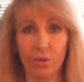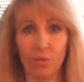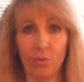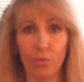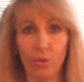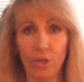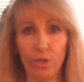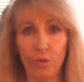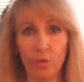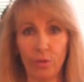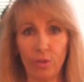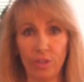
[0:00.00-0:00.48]

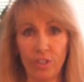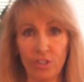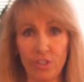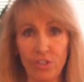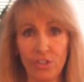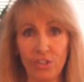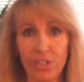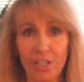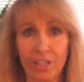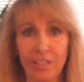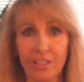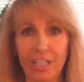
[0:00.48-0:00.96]
when the
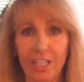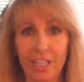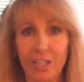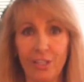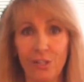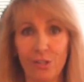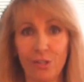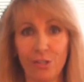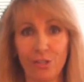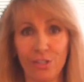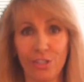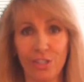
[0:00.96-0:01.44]
sun
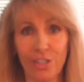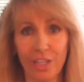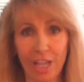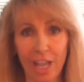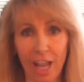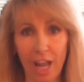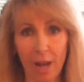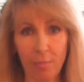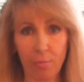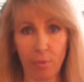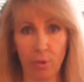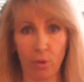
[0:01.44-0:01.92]
enters
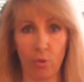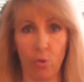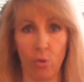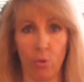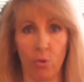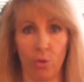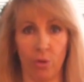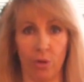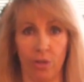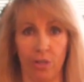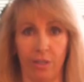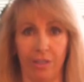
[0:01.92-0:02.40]

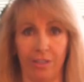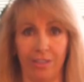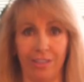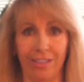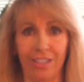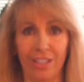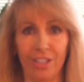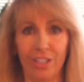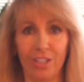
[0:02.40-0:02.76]
Capricorn.